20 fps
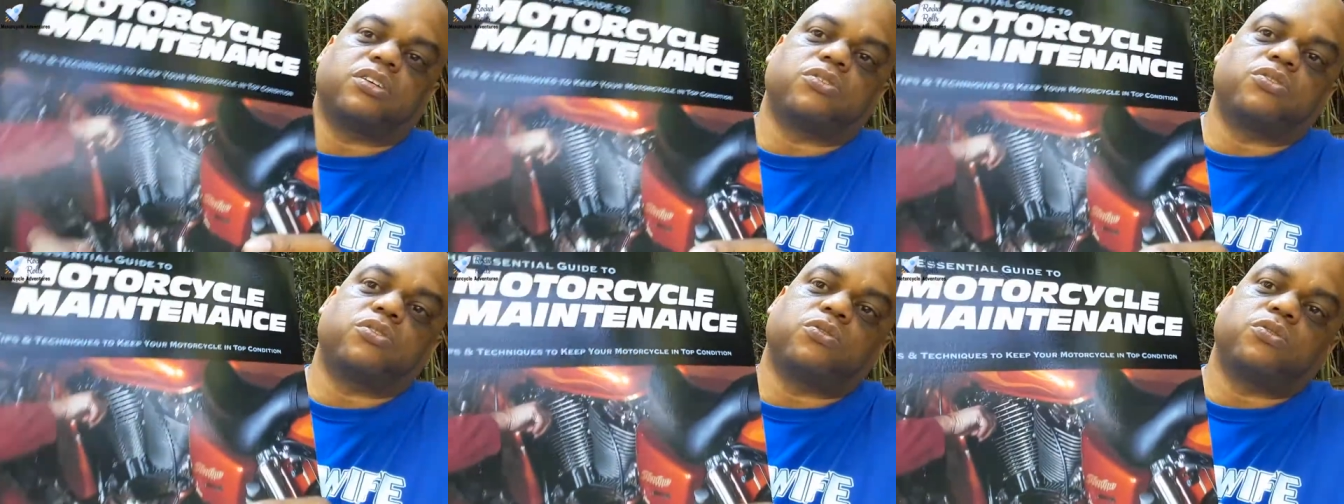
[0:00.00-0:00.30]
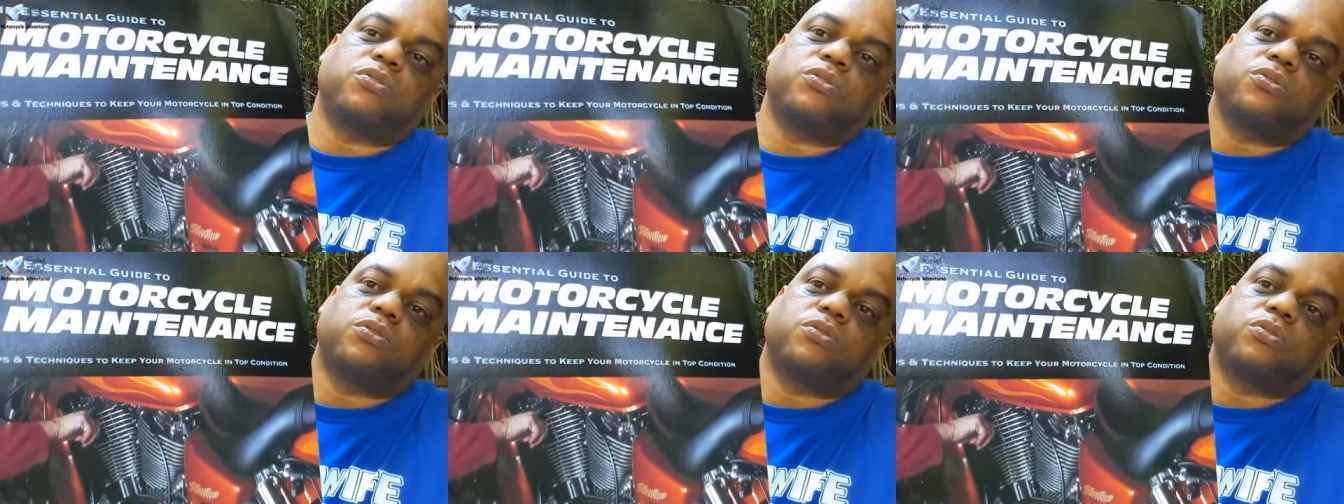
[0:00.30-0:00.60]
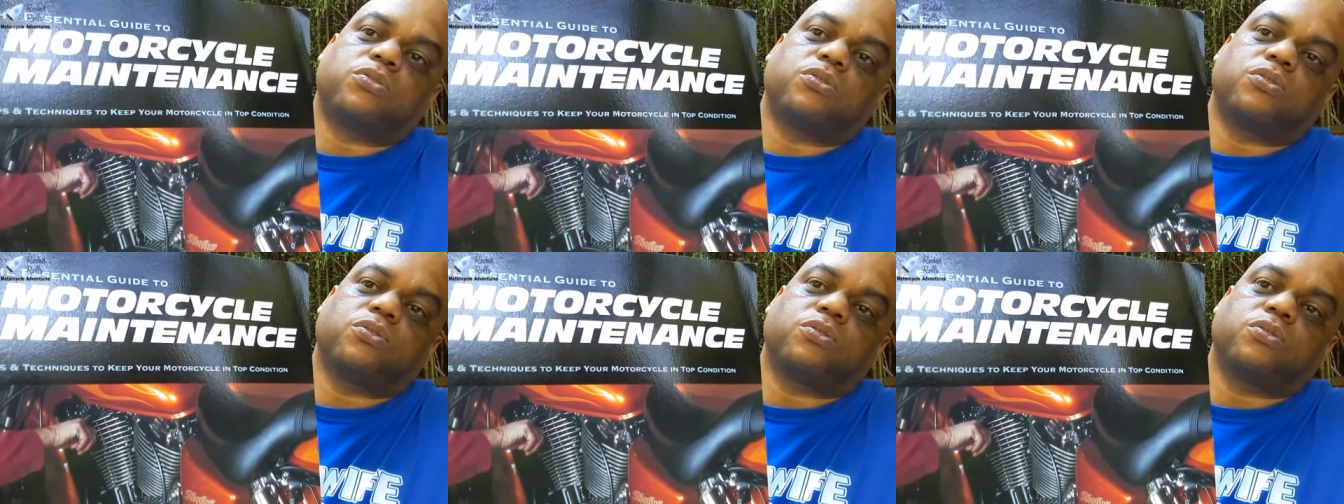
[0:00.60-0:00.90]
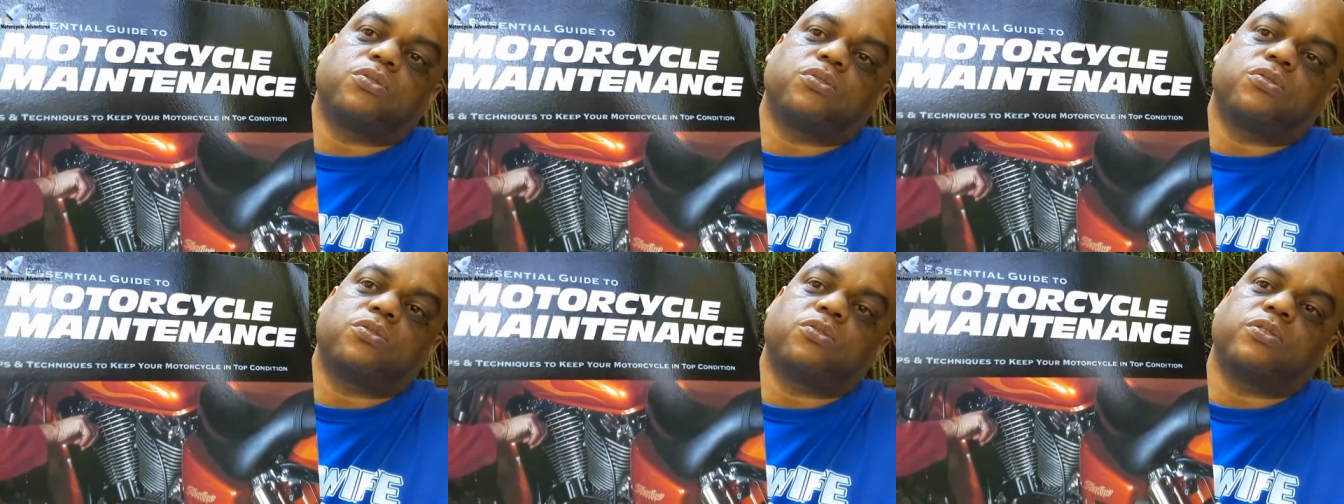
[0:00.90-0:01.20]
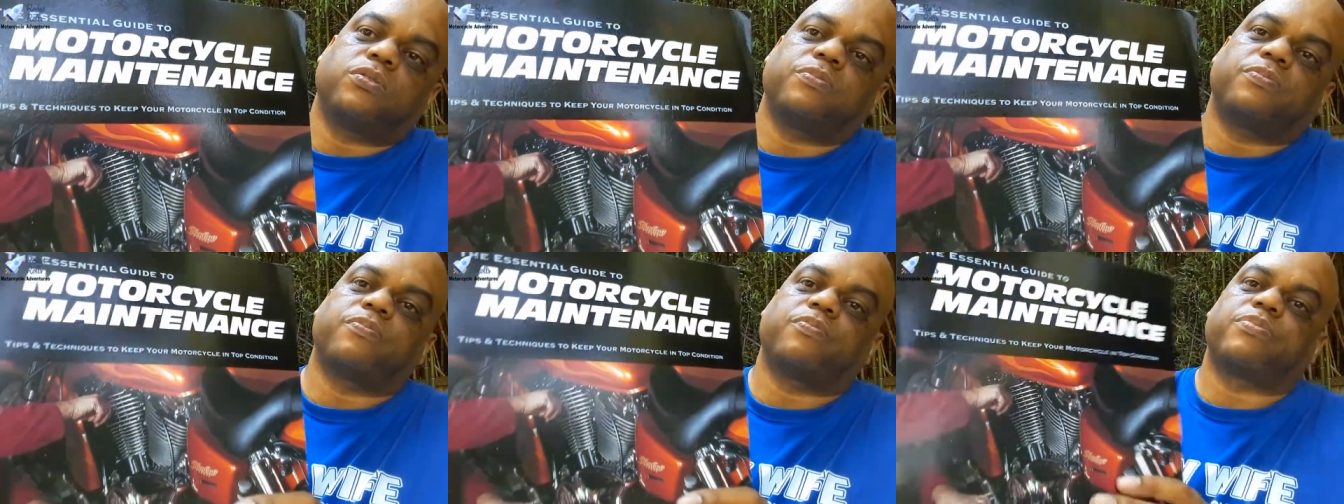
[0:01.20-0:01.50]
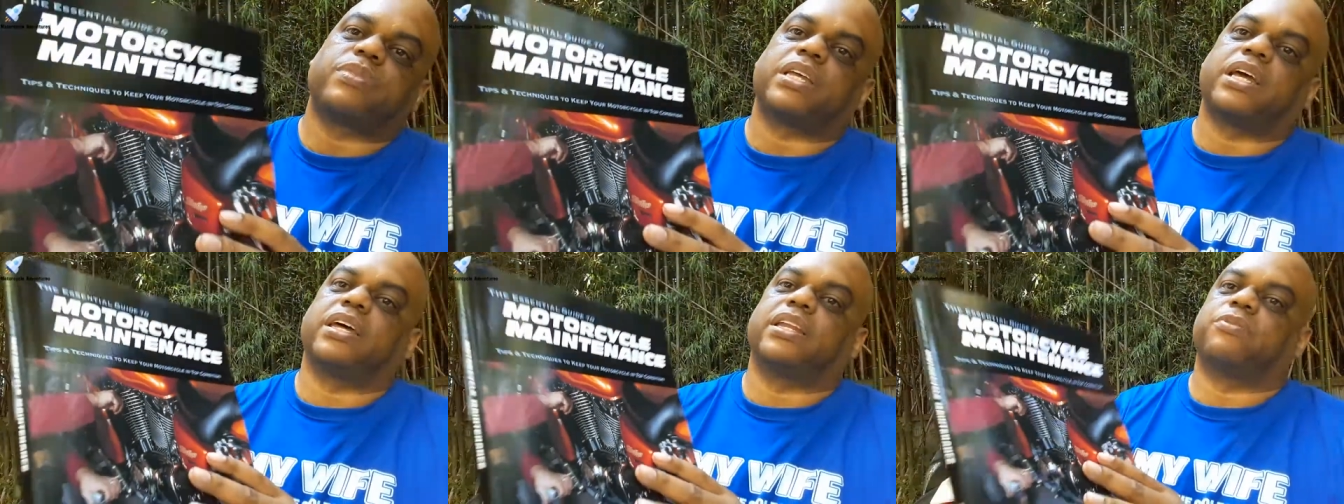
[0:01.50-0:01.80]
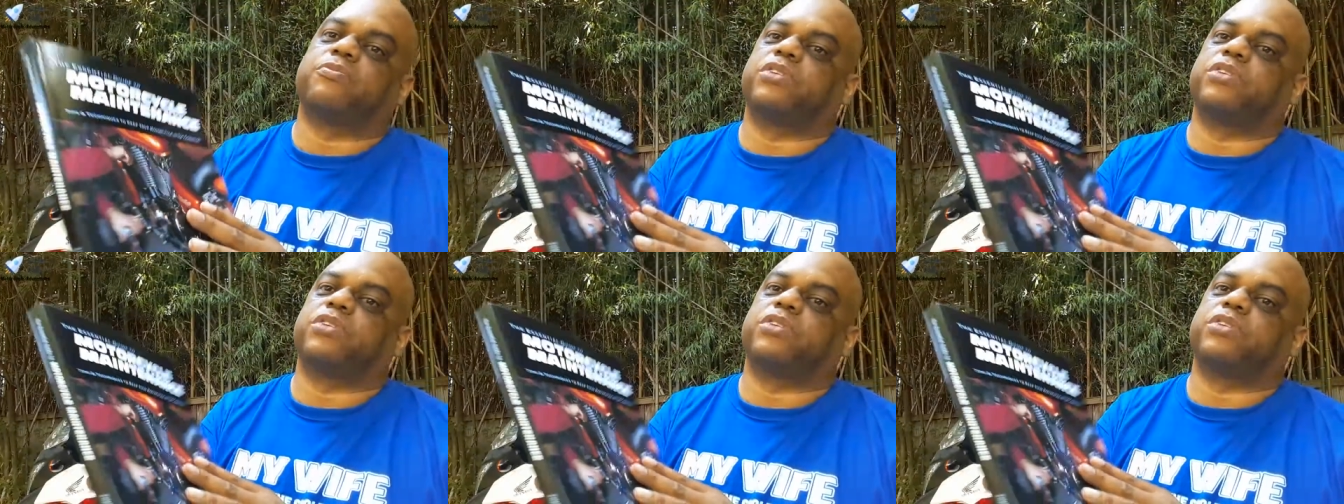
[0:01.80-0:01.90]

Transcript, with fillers: Doo -doo -doo and